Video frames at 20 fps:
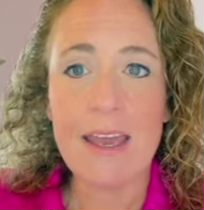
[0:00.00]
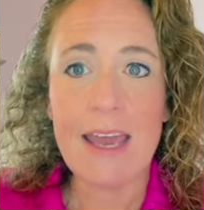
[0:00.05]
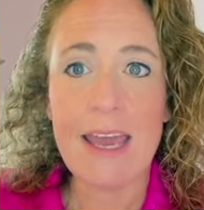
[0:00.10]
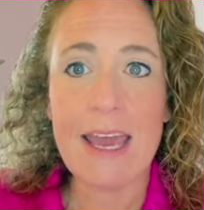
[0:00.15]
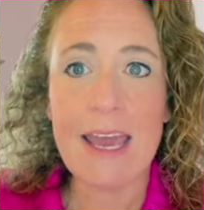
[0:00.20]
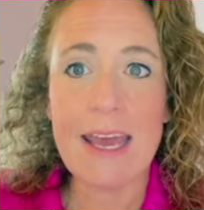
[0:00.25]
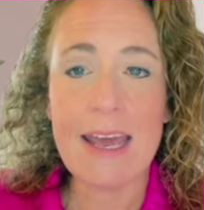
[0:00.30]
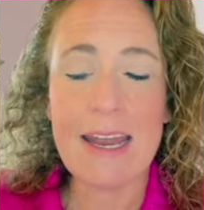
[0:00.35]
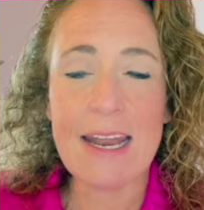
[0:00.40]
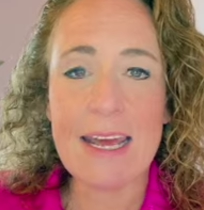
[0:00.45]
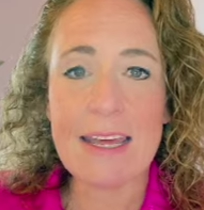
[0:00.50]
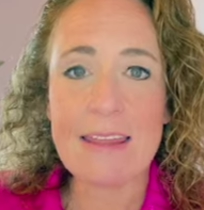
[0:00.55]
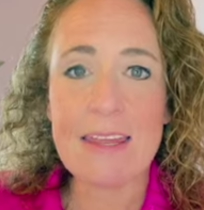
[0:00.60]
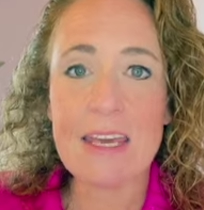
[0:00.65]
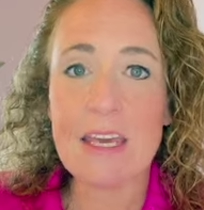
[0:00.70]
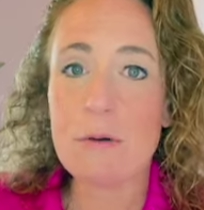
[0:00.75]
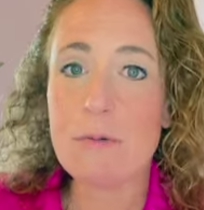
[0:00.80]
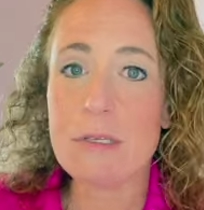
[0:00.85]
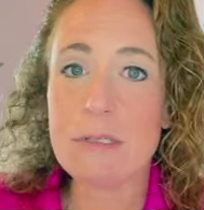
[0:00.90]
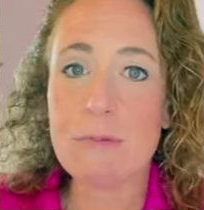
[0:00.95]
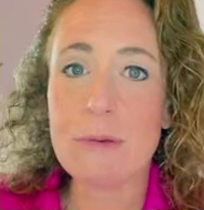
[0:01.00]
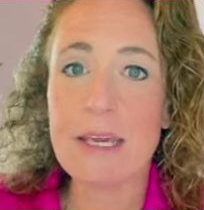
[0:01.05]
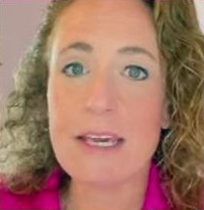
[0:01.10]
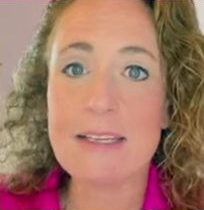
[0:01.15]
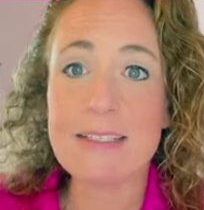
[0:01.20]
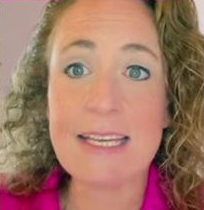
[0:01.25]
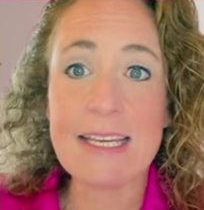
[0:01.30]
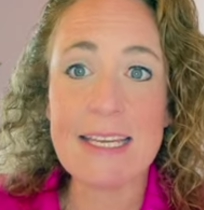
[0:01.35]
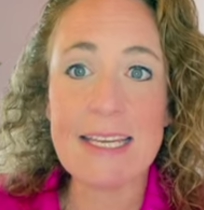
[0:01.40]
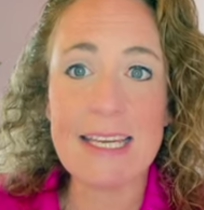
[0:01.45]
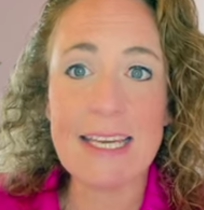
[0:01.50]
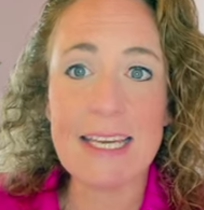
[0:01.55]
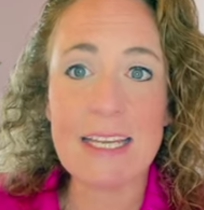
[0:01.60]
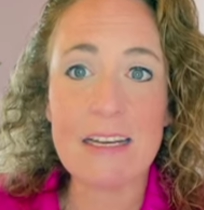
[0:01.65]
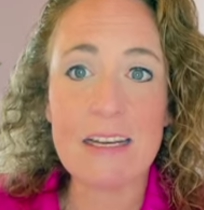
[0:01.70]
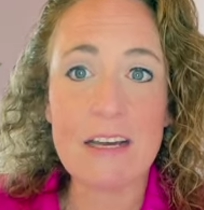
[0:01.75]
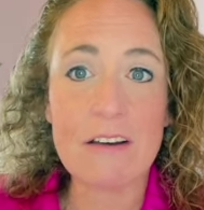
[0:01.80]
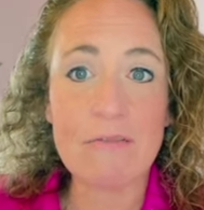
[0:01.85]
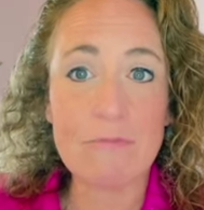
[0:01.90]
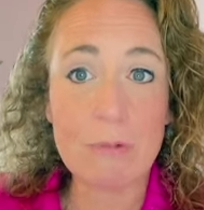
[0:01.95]
And I think it was because I didn't get
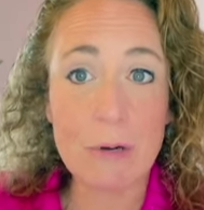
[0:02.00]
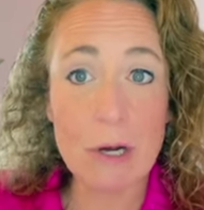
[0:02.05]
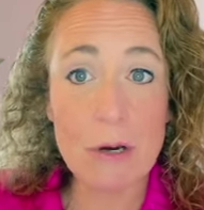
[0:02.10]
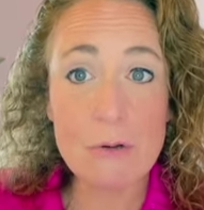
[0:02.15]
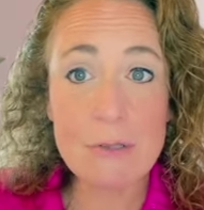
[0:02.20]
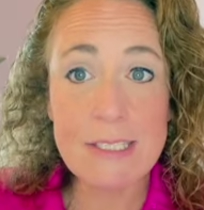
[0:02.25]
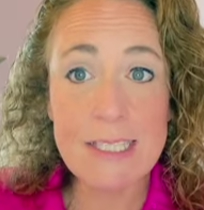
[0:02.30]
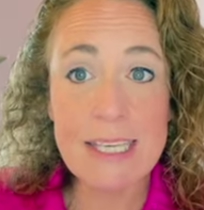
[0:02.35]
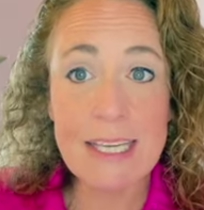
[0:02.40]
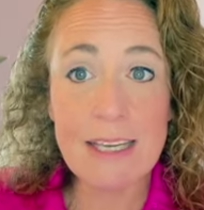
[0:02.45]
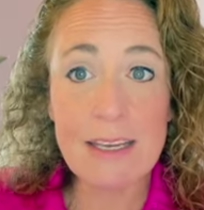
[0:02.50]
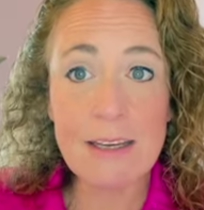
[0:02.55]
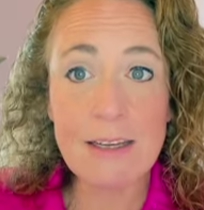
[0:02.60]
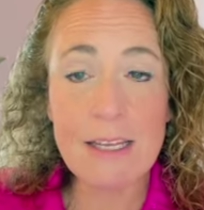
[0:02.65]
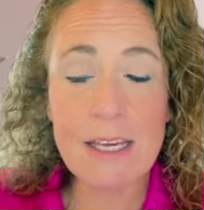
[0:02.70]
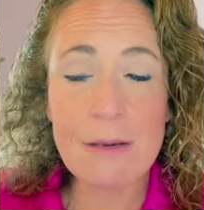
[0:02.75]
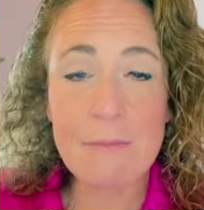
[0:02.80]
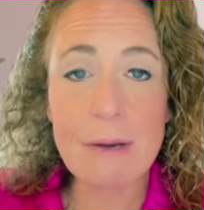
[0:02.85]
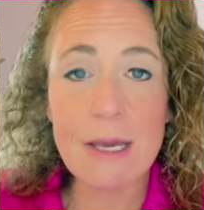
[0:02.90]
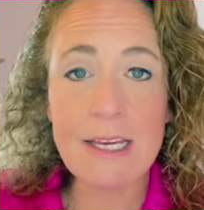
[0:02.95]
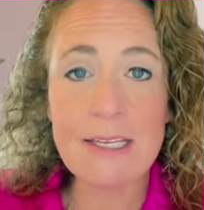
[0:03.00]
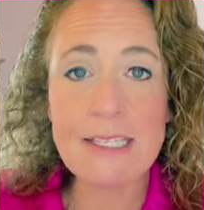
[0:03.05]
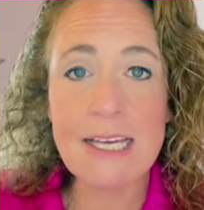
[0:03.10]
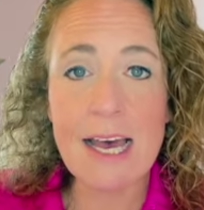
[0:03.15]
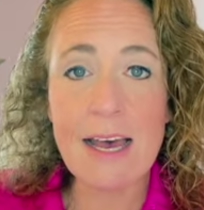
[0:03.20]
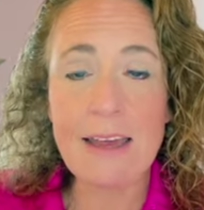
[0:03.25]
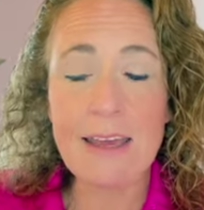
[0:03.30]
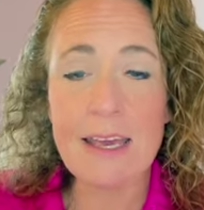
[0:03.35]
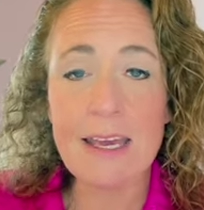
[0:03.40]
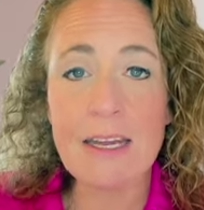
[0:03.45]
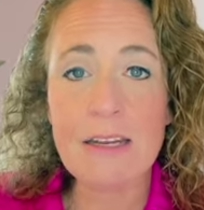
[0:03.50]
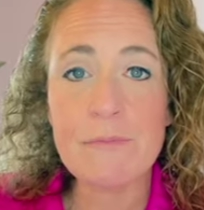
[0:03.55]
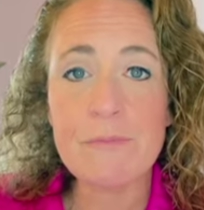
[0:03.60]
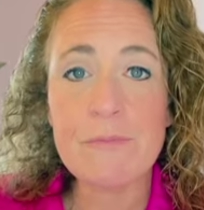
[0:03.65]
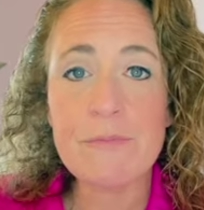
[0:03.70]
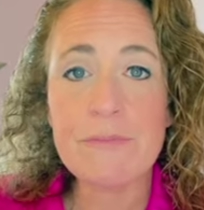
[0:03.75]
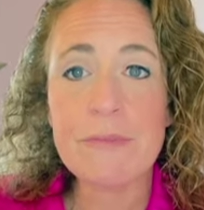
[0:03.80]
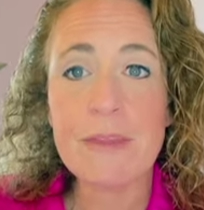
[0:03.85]
enough protein in my diet.